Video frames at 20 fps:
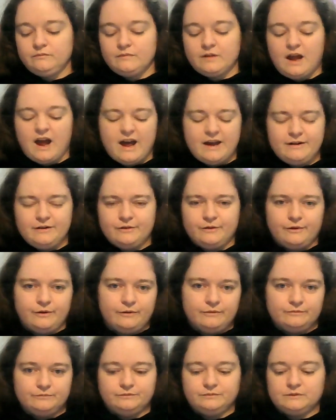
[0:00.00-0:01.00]
I don't
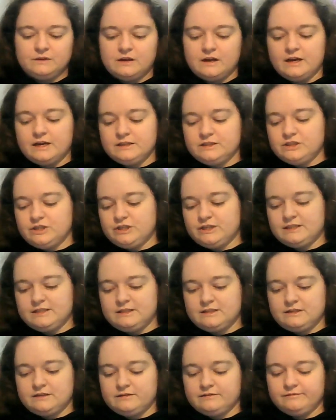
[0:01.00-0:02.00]
know. It's
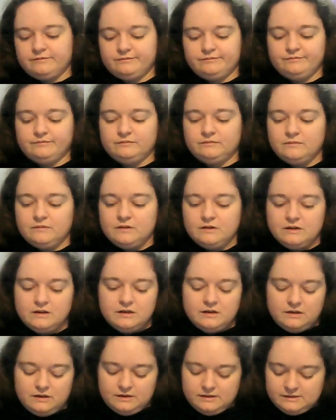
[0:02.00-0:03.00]
just
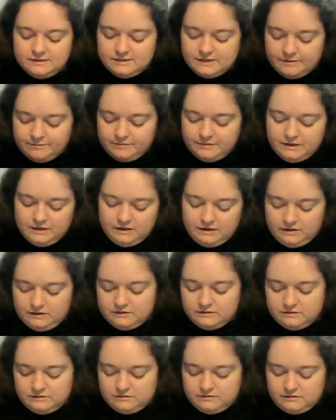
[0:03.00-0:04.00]

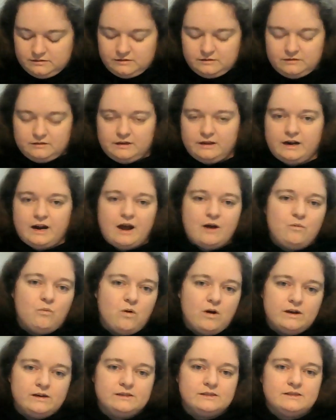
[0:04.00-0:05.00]
something that I
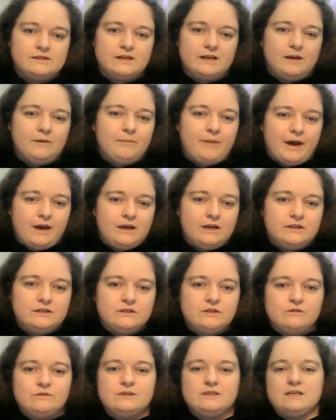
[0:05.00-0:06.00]
want to get back
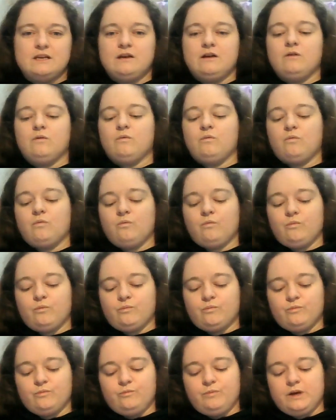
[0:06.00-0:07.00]
into. See,
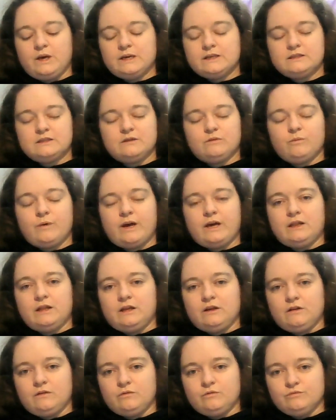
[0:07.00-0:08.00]
because of the way that
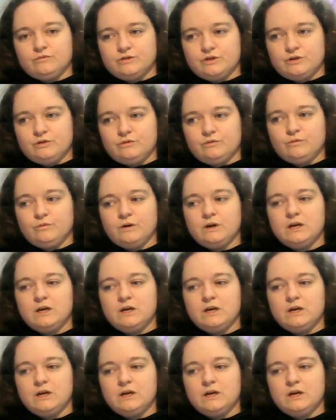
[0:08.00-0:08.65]
you do